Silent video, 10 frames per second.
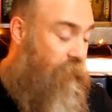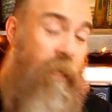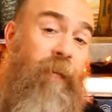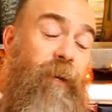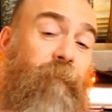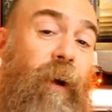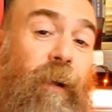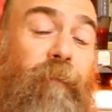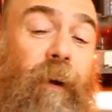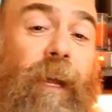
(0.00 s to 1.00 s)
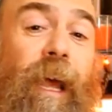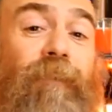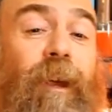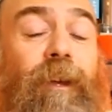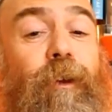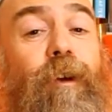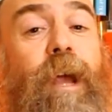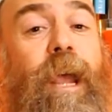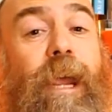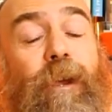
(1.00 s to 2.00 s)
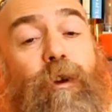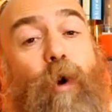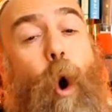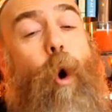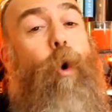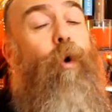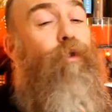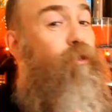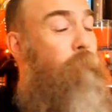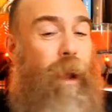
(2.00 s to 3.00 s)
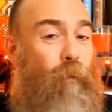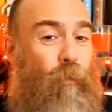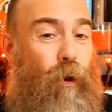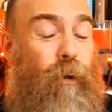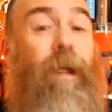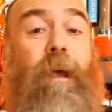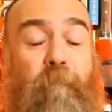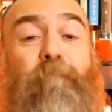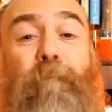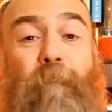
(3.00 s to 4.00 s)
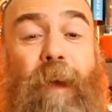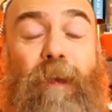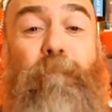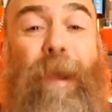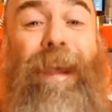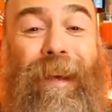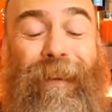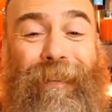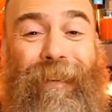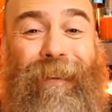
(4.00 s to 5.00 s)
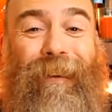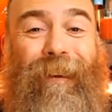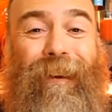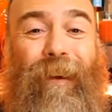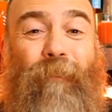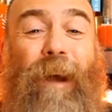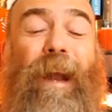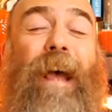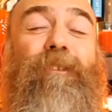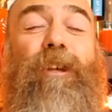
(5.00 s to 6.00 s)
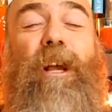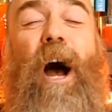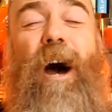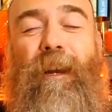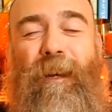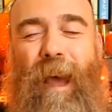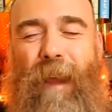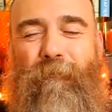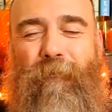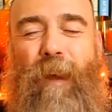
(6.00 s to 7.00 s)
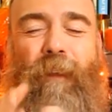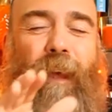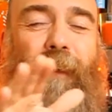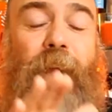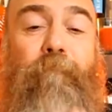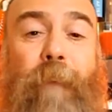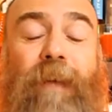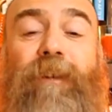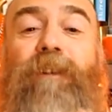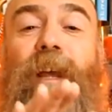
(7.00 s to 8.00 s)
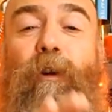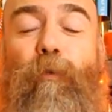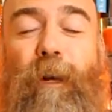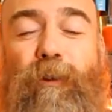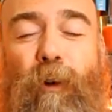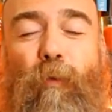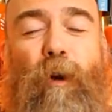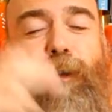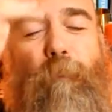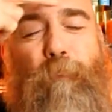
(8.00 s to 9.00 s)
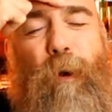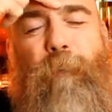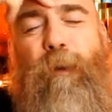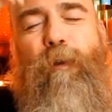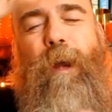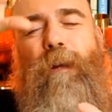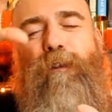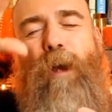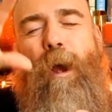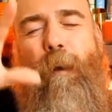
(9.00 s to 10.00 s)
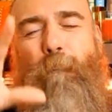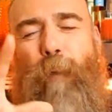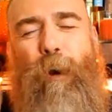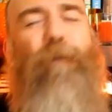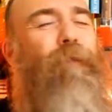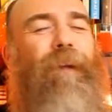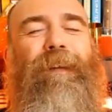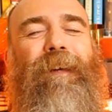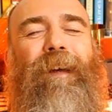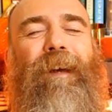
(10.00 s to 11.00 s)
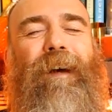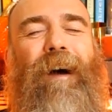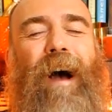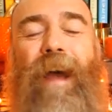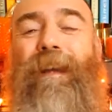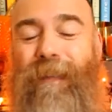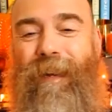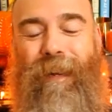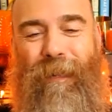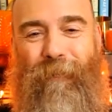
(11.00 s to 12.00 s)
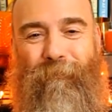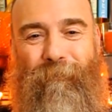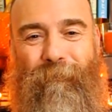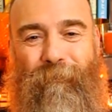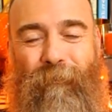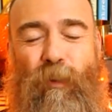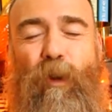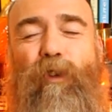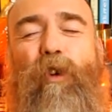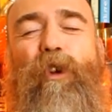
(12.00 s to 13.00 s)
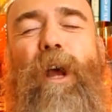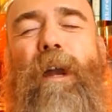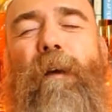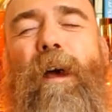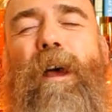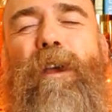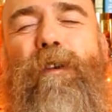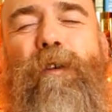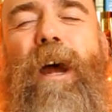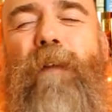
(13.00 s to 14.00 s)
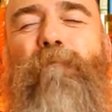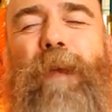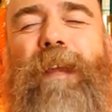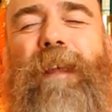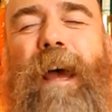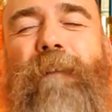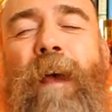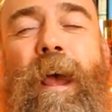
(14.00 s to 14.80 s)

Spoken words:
He said, verily, verily, I say unto you, he who holds my word, be it, right, has God life. That message, that original word, the perfect creator's perfect idea. So you got to be that.